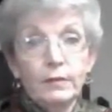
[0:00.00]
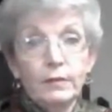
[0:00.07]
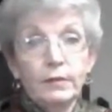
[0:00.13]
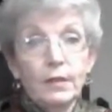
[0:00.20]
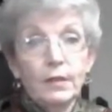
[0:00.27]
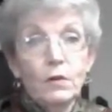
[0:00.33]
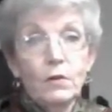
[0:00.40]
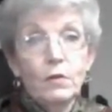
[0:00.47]

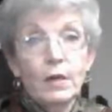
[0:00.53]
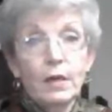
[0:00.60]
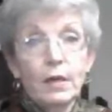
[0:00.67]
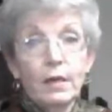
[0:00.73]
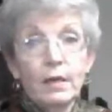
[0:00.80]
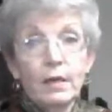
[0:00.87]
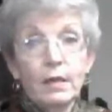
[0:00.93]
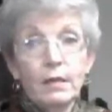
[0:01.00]
So
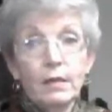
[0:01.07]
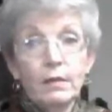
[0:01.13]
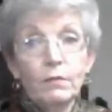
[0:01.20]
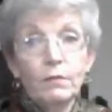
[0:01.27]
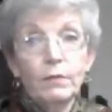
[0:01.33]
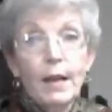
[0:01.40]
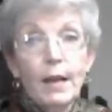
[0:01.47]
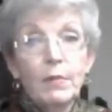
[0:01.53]

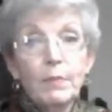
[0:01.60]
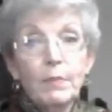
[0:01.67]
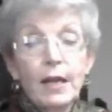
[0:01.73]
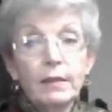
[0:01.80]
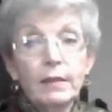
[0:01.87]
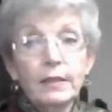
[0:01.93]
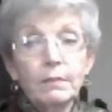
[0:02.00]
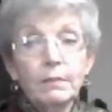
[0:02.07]
rapid
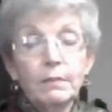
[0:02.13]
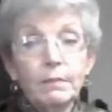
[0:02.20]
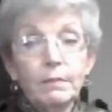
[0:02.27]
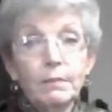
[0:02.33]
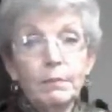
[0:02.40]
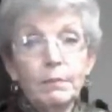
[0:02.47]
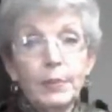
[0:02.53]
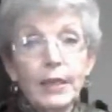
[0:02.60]

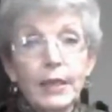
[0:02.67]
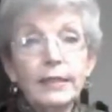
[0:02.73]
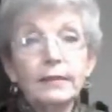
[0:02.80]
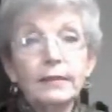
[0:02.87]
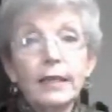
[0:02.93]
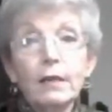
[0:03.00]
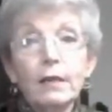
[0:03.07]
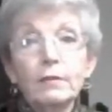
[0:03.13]
belly
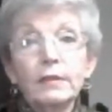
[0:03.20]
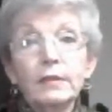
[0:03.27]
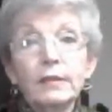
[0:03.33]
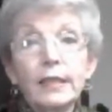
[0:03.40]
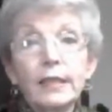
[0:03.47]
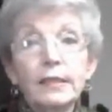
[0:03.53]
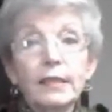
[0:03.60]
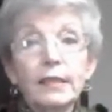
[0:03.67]
sounds,
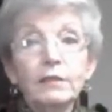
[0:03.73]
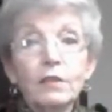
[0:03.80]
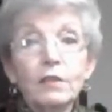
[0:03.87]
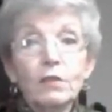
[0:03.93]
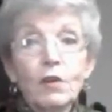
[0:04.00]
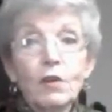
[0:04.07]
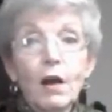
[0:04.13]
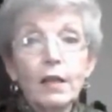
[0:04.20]

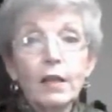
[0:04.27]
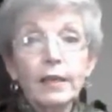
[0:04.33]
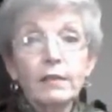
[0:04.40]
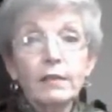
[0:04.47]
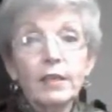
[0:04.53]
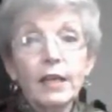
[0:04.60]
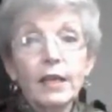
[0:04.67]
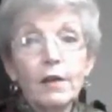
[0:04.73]
intestinal colic,
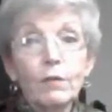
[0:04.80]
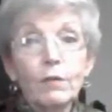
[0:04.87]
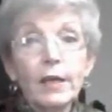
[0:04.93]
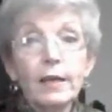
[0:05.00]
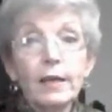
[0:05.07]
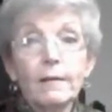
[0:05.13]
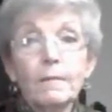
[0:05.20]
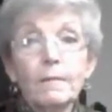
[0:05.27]

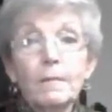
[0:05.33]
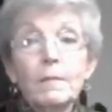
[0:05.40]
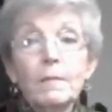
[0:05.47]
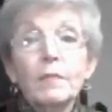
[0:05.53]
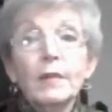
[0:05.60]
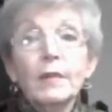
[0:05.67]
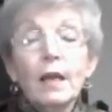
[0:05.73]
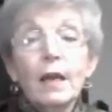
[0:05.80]
diarrhea
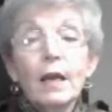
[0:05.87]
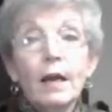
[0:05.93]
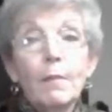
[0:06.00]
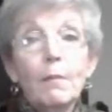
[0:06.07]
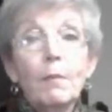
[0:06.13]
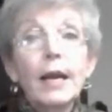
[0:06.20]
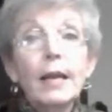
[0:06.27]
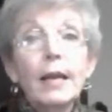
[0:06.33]

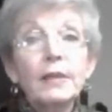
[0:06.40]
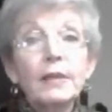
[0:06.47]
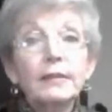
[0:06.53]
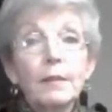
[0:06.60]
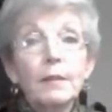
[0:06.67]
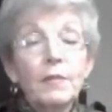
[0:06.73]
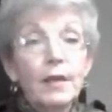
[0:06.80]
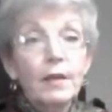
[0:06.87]
might be
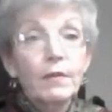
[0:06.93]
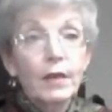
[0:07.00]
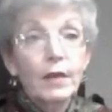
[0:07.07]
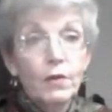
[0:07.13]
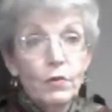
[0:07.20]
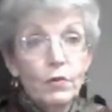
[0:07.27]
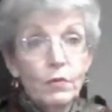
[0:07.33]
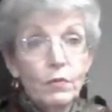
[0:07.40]
something
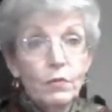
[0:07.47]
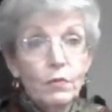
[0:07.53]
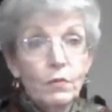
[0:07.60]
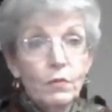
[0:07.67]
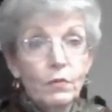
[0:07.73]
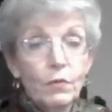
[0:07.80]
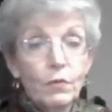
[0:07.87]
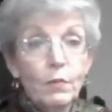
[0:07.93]
that you
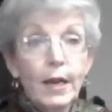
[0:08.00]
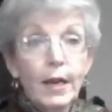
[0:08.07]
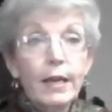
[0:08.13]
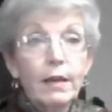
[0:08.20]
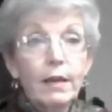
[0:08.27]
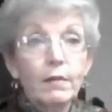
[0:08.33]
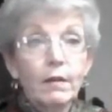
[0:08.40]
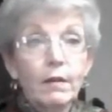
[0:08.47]
might
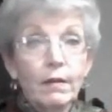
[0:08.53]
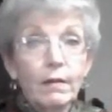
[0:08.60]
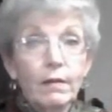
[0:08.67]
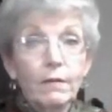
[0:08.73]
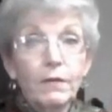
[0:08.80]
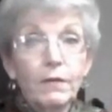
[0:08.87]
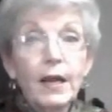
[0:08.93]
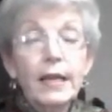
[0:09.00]

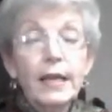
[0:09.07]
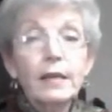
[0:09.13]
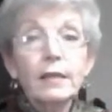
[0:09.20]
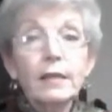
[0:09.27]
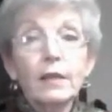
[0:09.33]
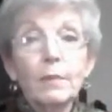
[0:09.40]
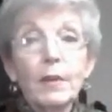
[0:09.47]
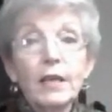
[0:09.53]
find in
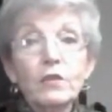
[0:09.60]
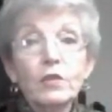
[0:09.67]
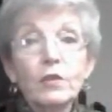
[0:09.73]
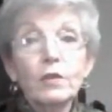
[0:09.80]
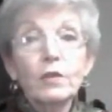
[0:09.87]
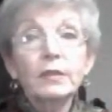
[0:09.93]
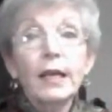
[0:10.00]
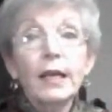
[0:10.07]
a patient
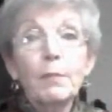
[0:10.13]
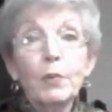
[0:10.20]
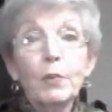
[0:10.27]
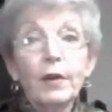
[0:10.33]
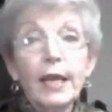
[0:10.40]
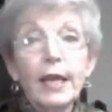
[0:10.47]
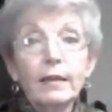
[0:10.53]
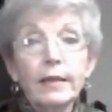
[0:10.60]
who's
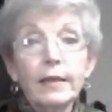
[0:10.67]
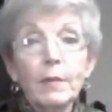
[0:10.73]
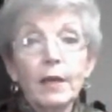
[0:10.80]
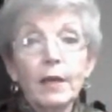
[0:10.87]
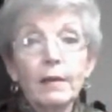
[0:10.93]
hyperkalemic.